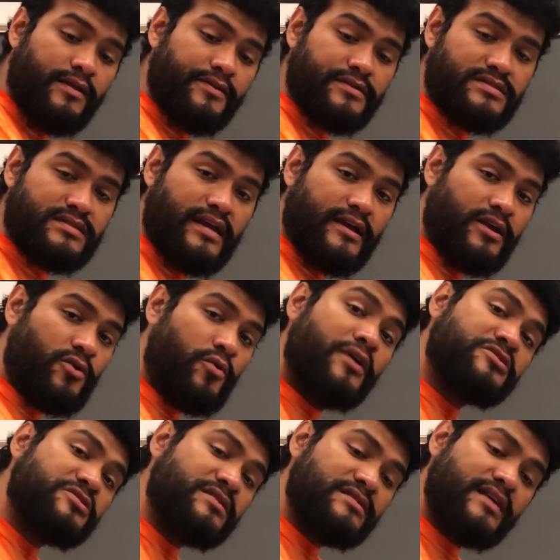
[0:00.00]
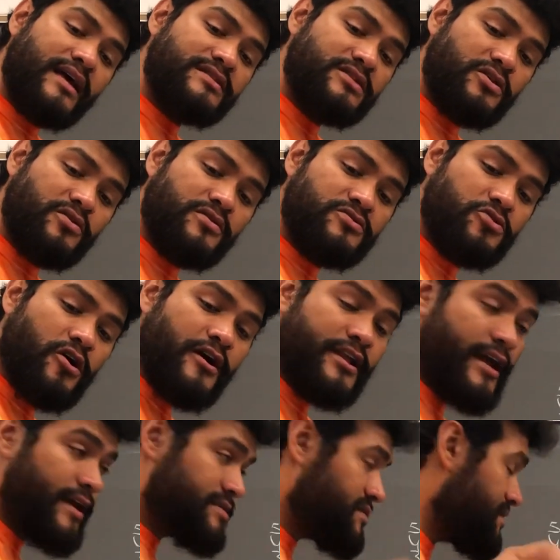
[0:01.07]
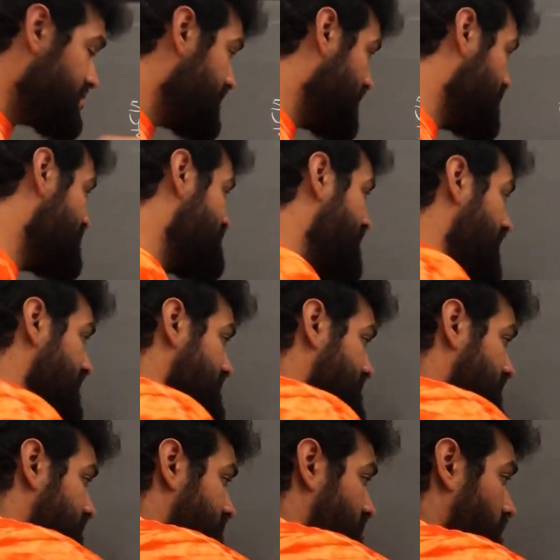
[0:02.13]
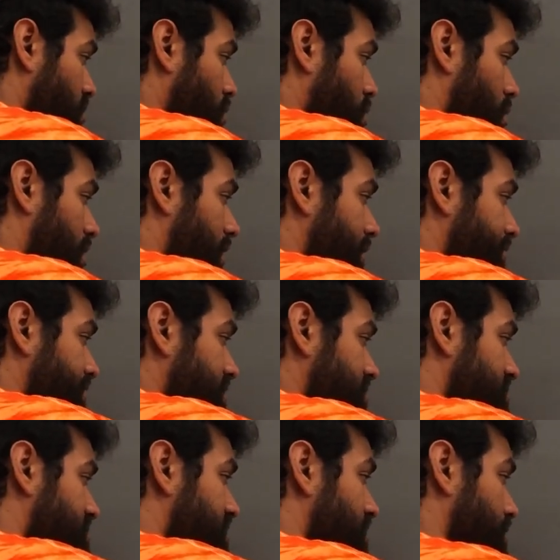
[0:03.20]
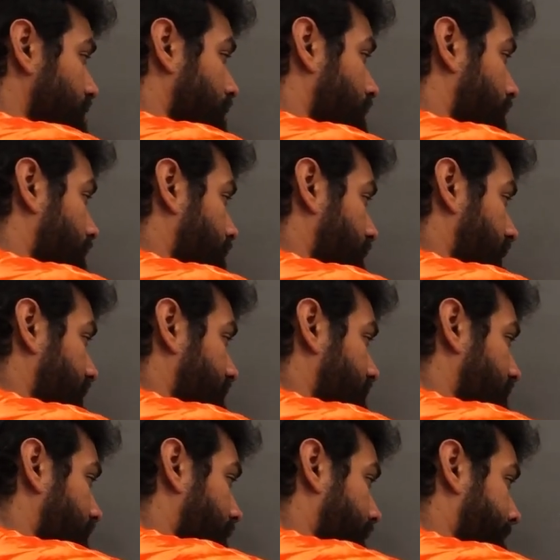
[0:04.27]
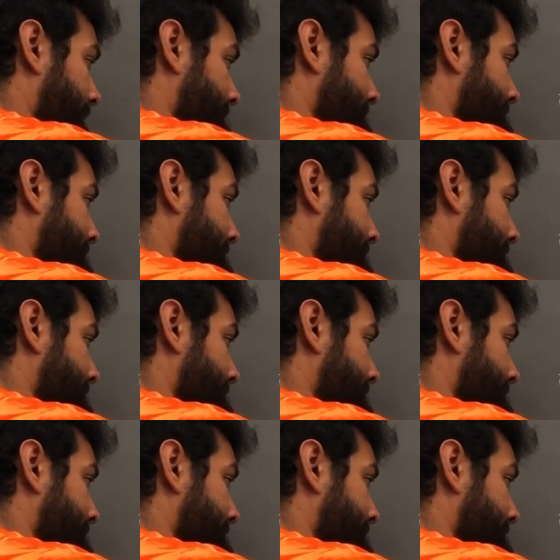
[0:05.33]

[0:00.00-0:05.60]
The second question is asking you to draw an X on the second space. So 1, 2, right here.